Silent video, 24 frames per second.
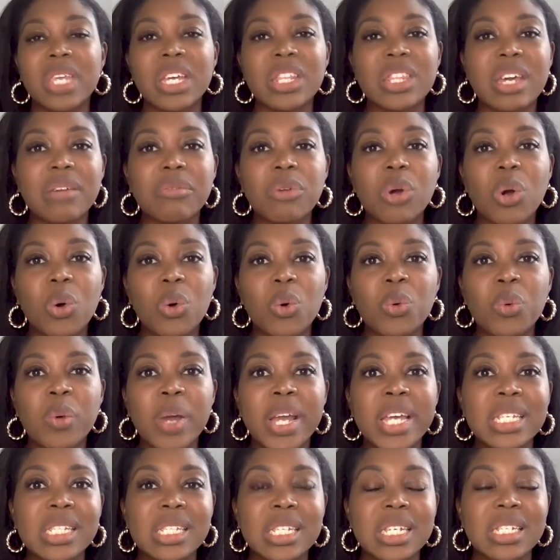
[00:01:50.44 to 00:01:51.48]
there are
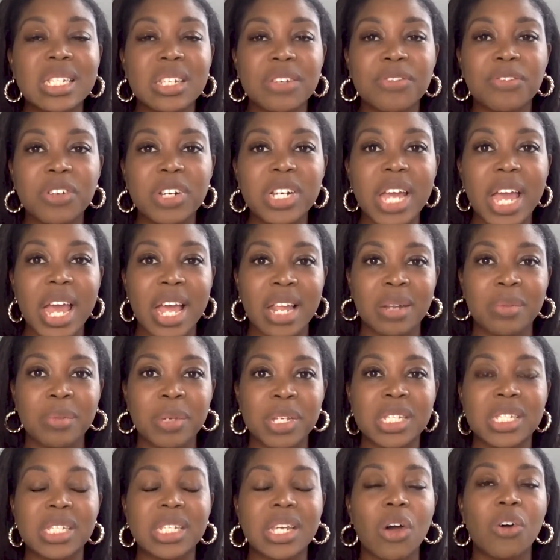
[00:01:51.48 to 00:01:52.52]
always different
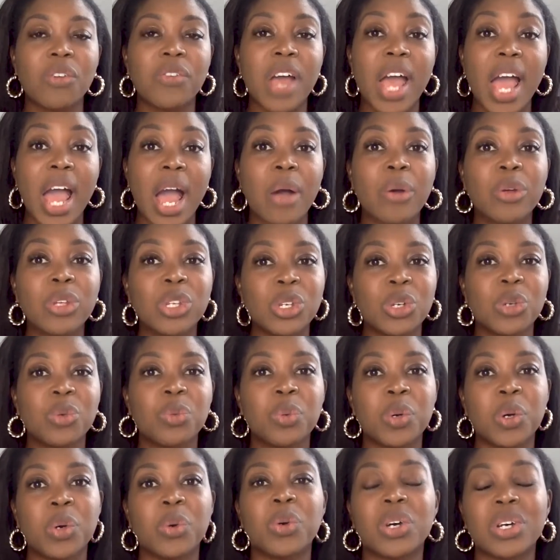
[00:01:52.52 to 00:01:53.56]
elements of how you
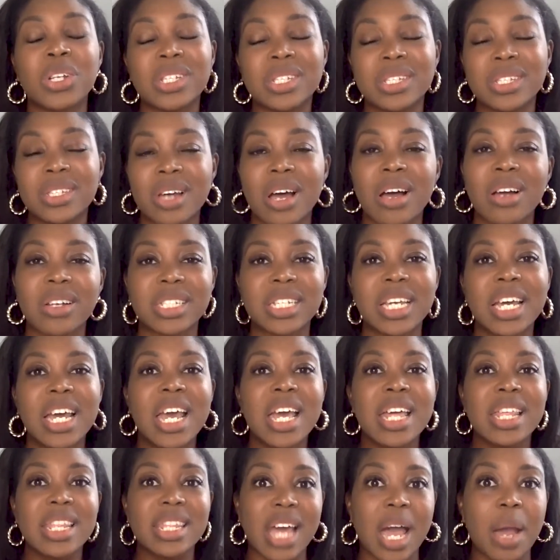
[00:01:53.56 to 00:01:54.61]
will conduct
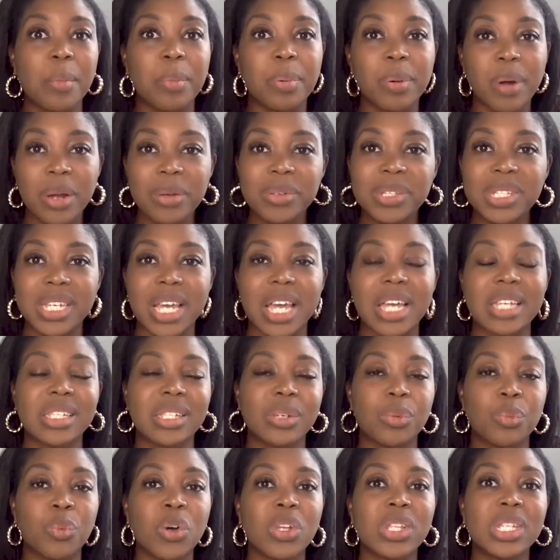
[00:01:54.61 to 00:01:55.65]
that process
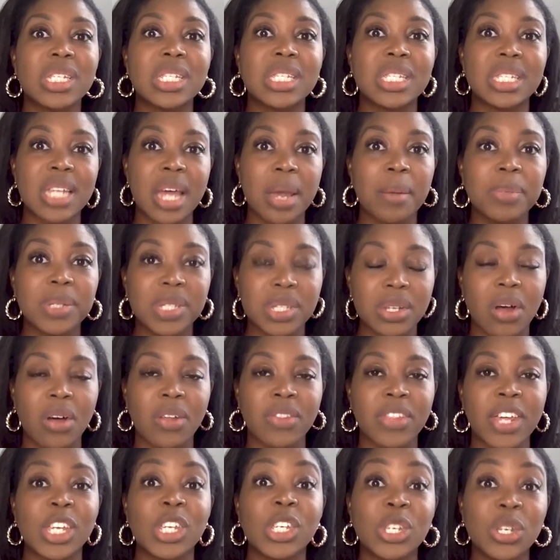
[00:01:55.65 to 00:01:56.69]
and what the steps are
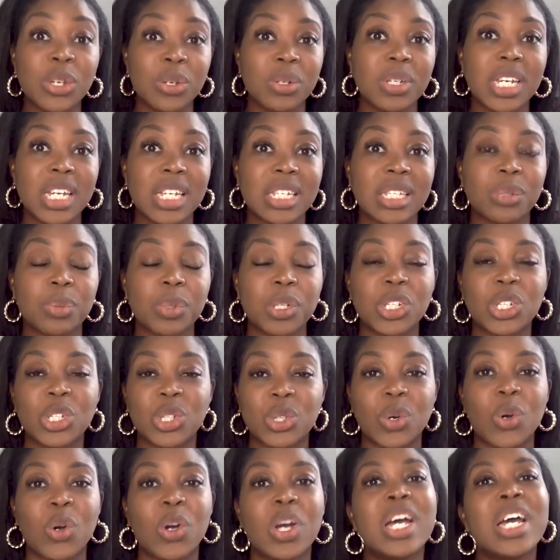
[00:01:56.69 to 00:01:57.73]
that you need to
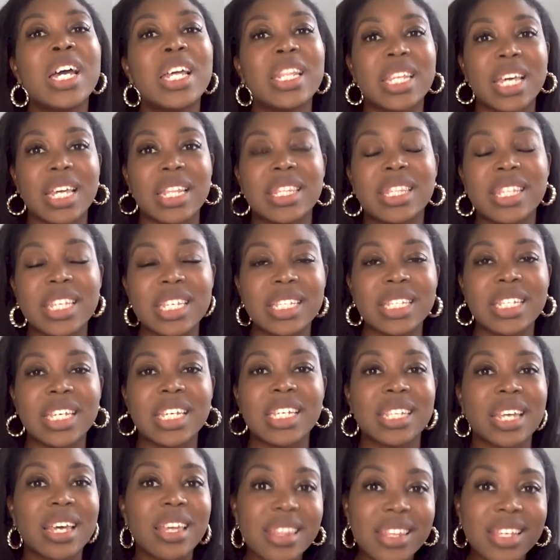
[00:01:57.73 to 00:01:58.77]
ensure that this
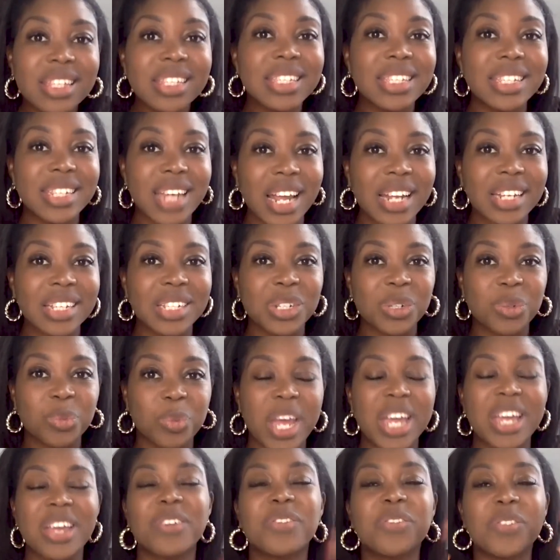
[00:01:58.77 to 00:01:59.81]
is the standard
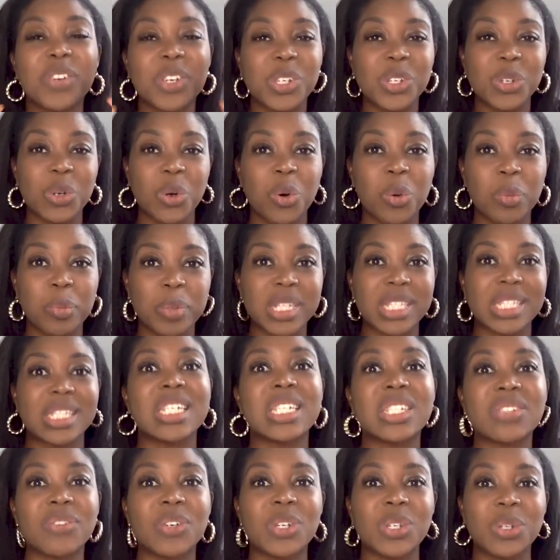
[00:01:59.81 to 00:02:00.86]
way for your
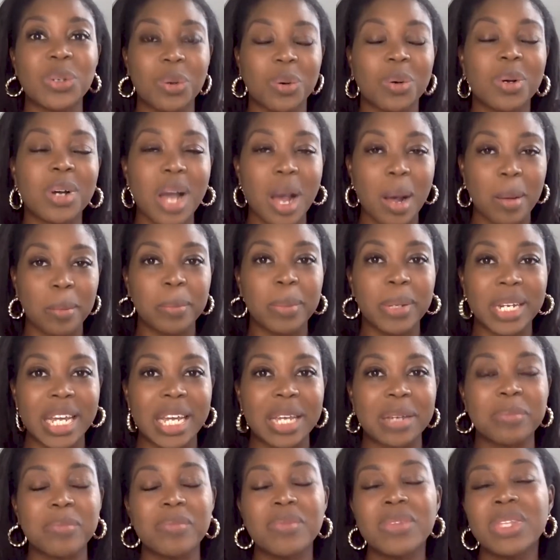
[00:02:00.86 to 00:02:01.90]
business, for your
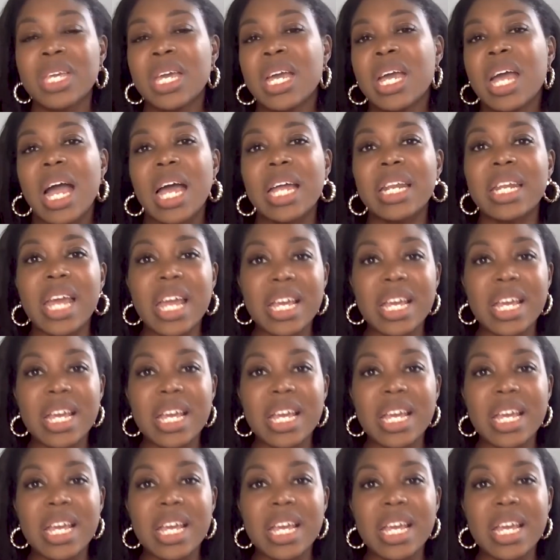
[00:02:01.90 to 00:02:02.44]
company. An